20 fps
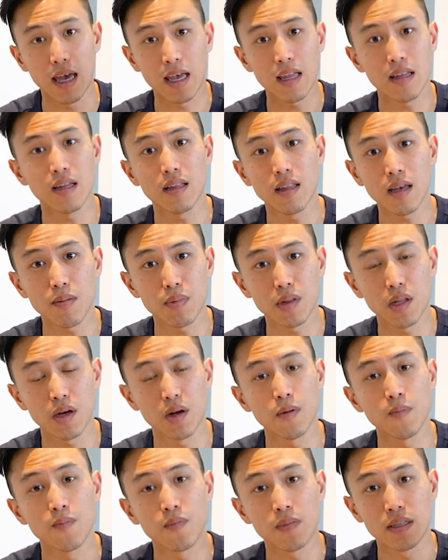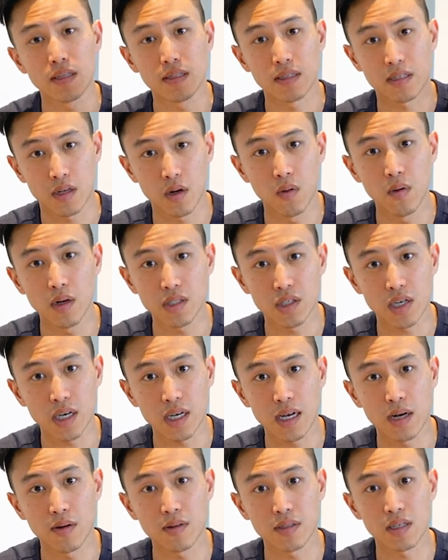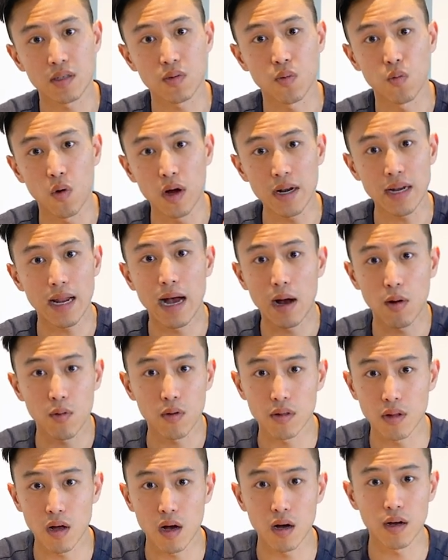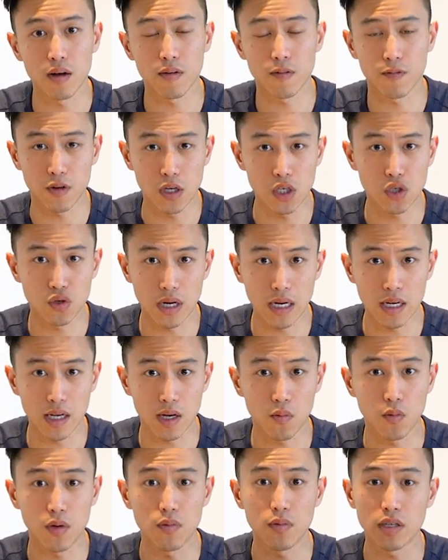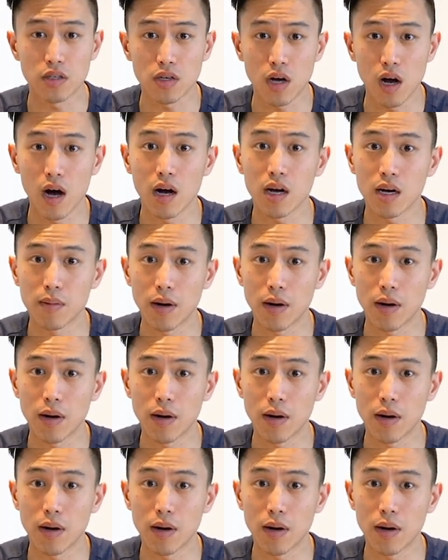In the link below, go and check out this 1 hour long of free training when we talk